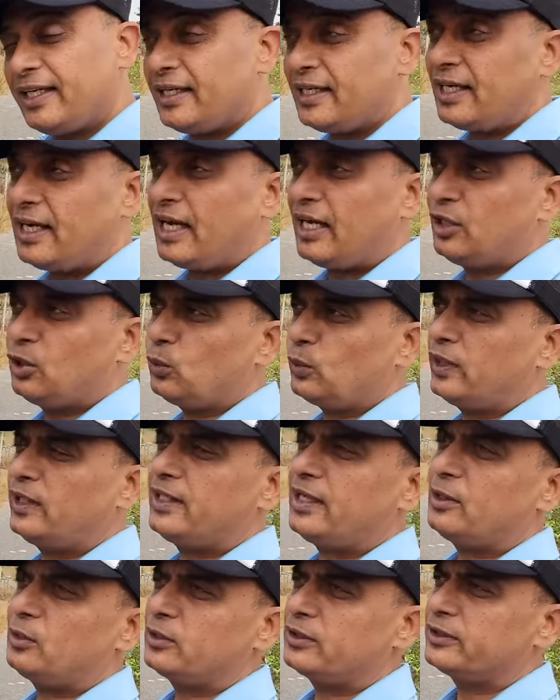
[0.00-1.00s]
I took it
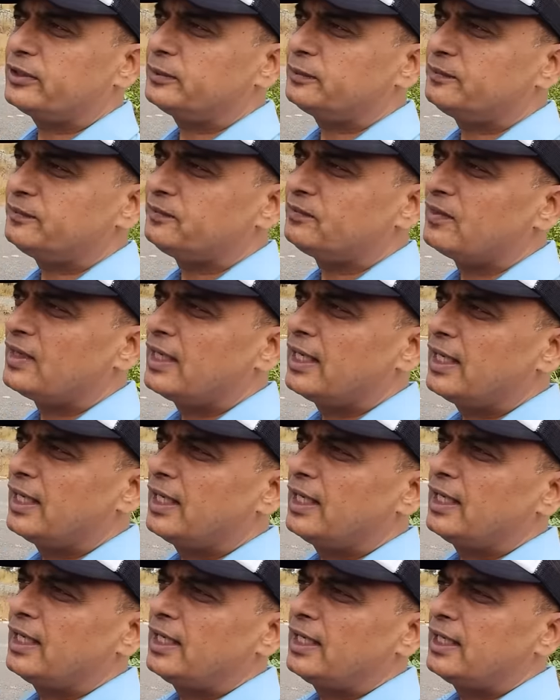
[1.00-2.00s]
out.
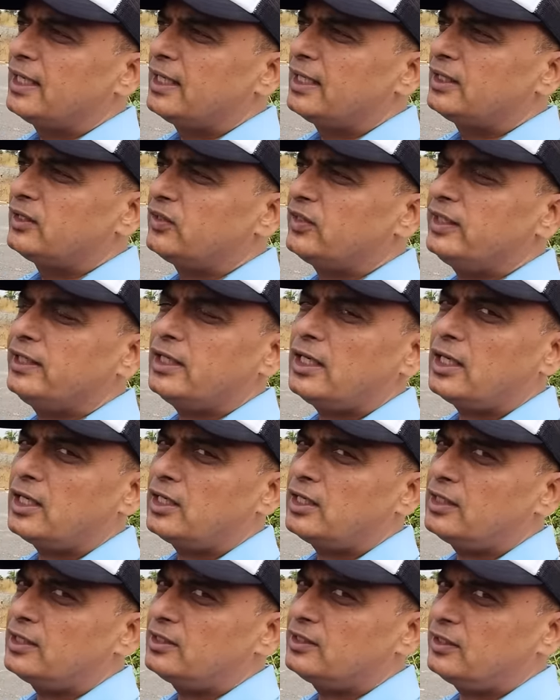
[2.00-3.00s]

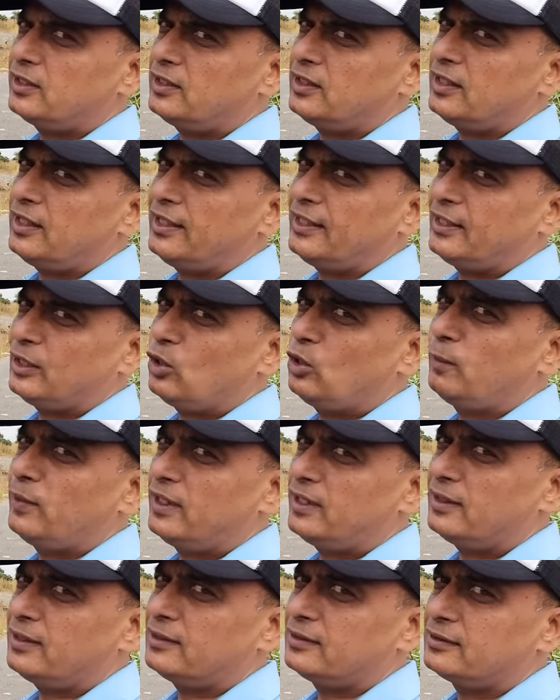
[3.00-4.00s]
330
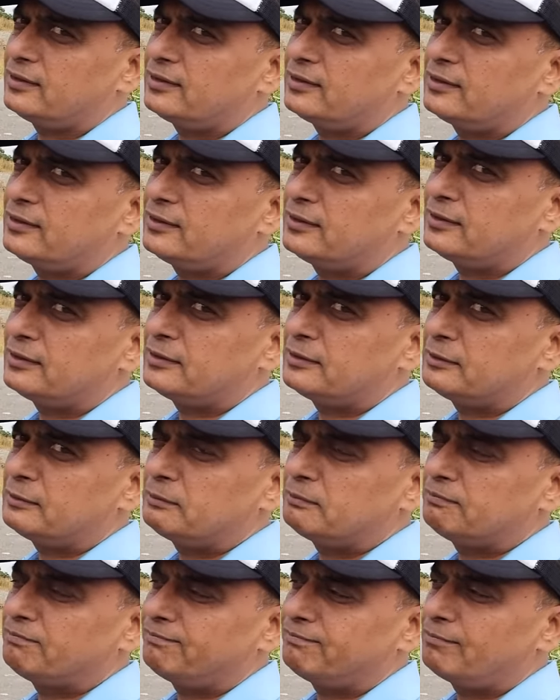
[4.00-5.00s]
kilometers.
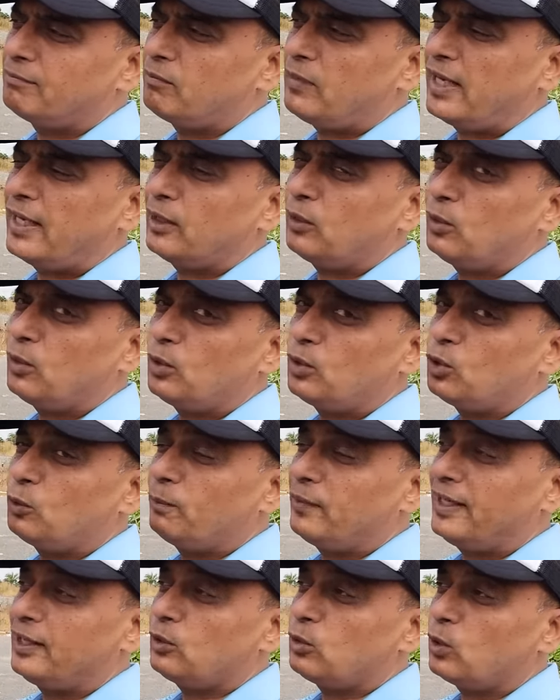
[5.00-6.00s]
Bangalore to
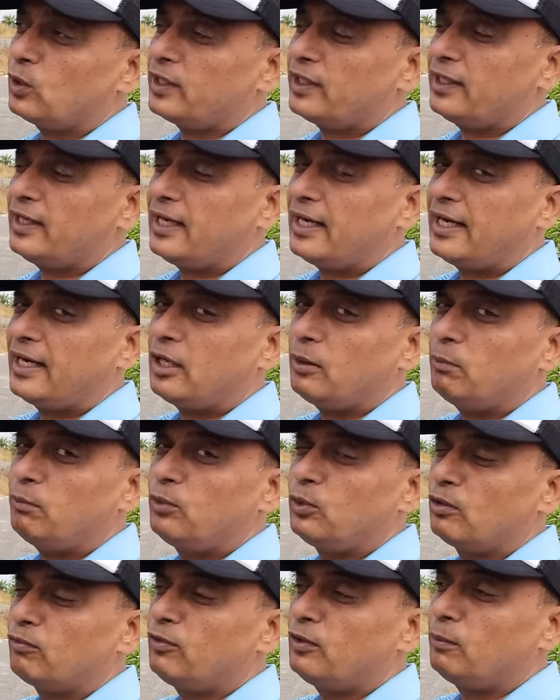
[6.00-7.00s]
Melkote, had a
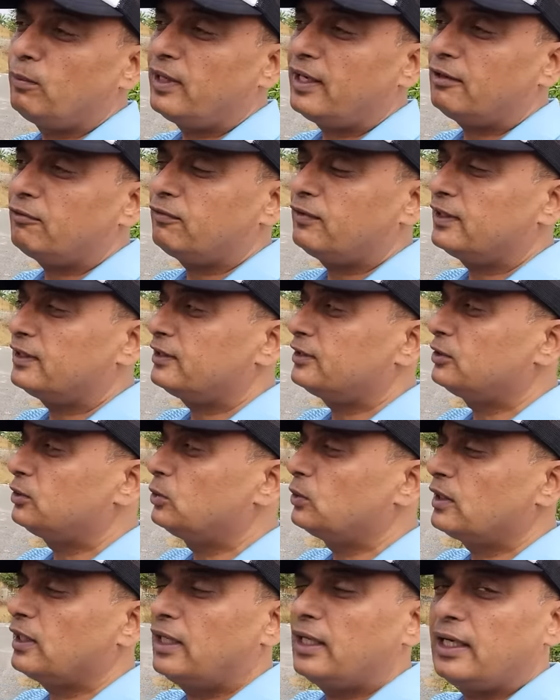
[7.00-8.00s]
beautiful breakfast,
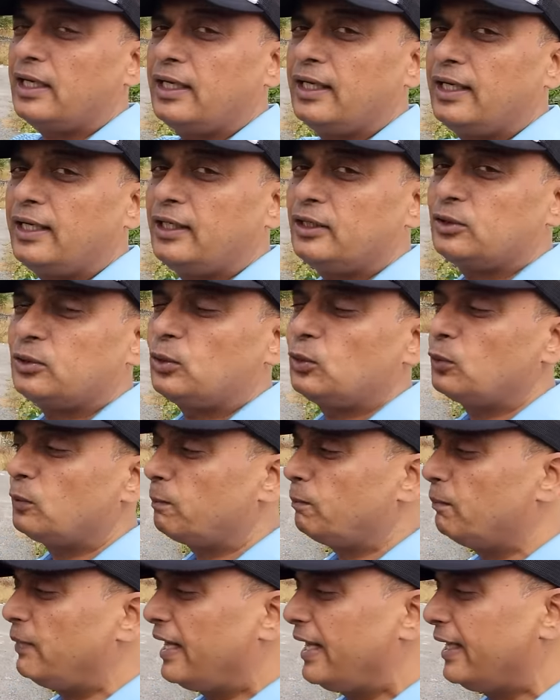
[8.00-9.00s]
took a nice loop
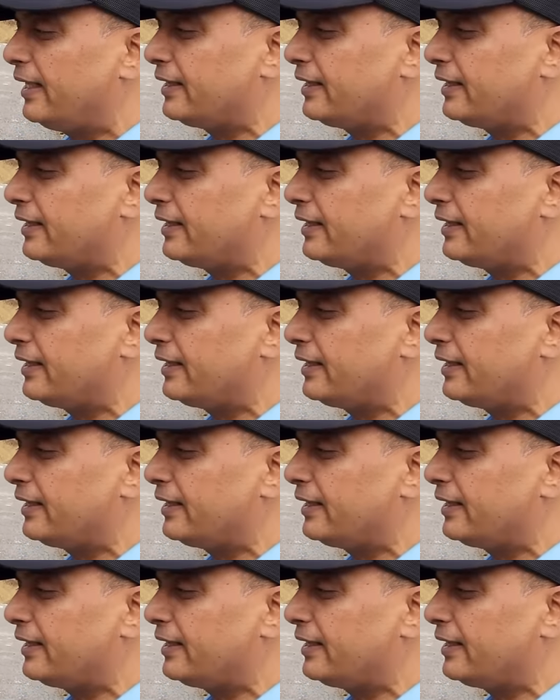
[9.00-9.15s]
back.